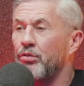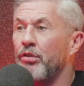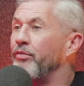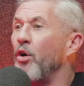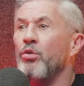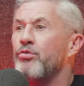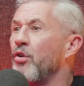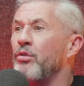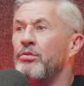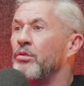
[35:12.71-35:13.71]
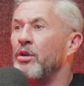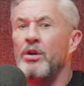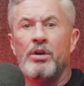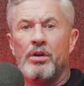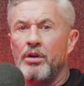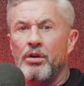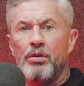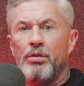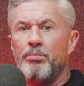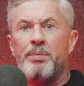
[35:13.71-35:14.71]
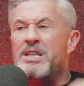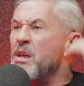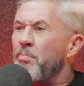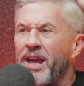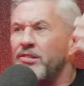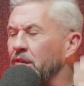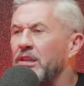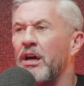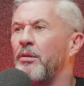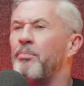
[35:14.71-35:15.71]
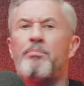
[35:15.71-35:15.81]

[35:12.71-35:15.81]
revolves around being the best leader.